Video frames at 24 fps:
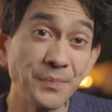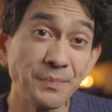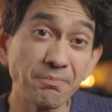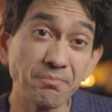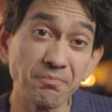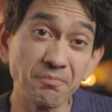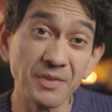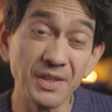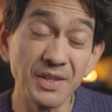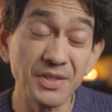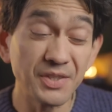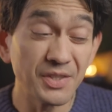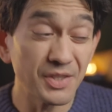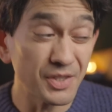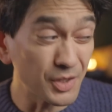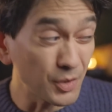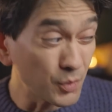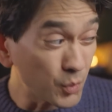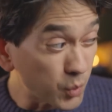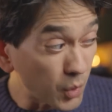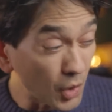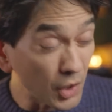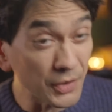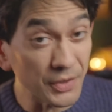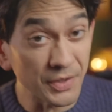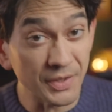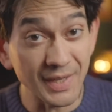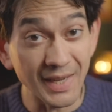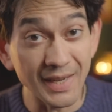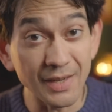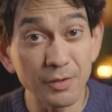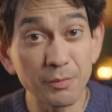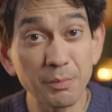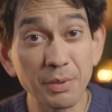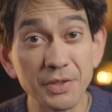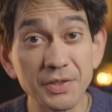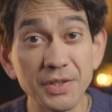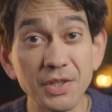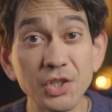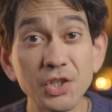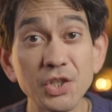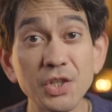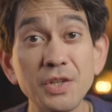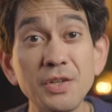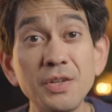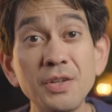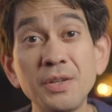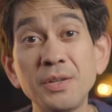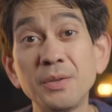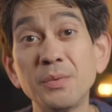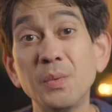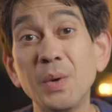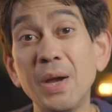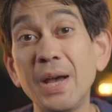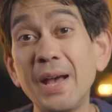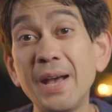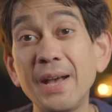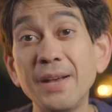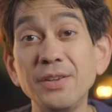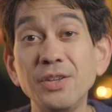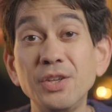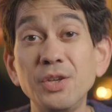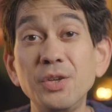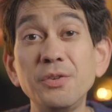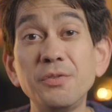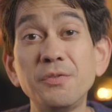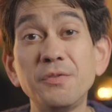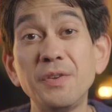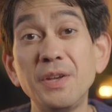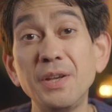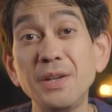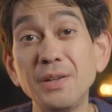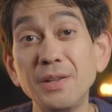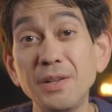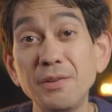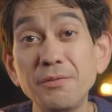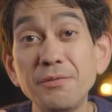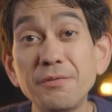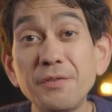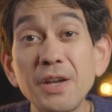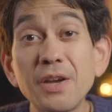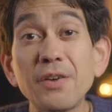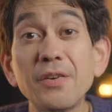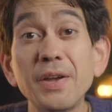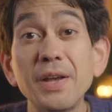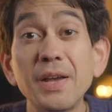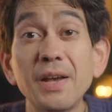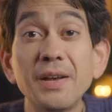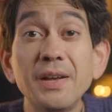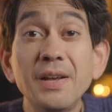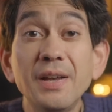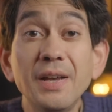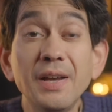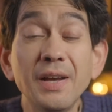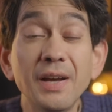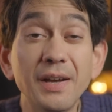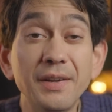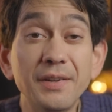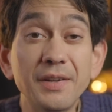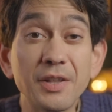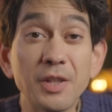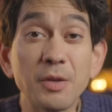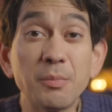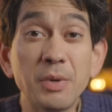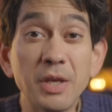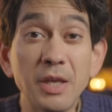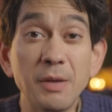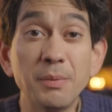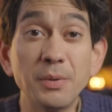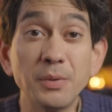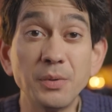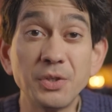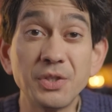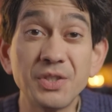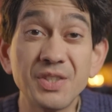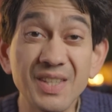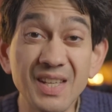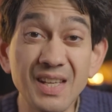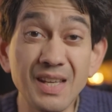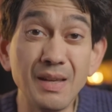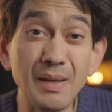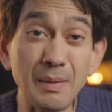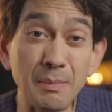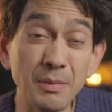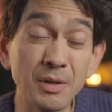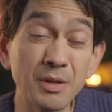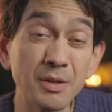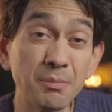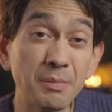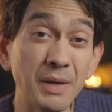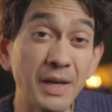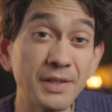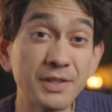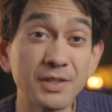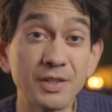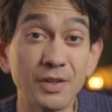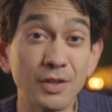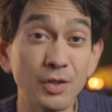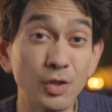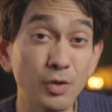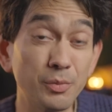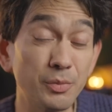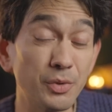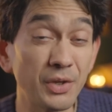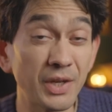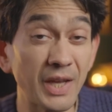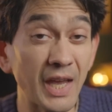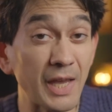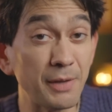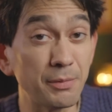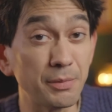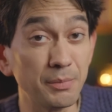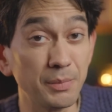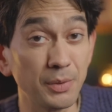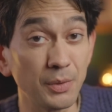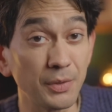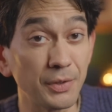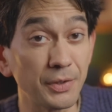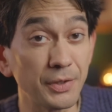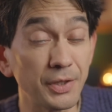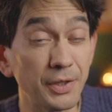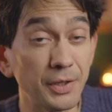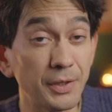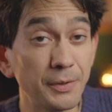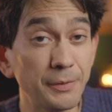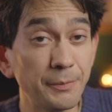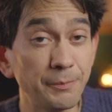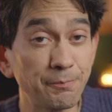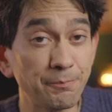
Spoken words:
This is the one-down position where you feel inferior and other people seem better or more capable than you.